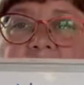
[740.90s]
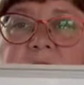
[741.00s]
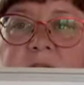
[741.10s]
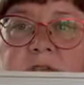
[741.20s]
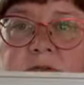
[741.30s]

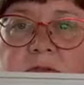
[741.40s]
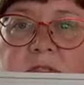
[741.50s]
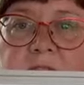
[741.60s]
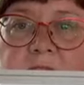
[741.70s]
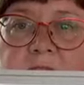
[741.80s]
reduce
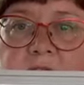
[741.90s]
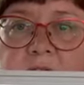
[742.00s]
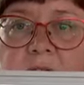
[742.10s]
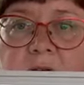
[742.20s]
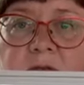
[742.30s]
the stitch
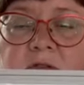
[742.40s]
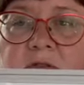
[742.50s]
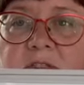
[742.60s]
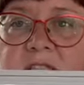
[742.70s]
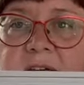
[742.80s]
count to
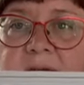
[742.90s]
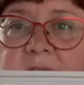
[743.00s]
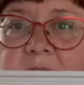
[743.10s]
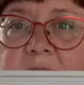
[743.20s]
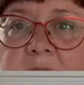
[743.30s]
7.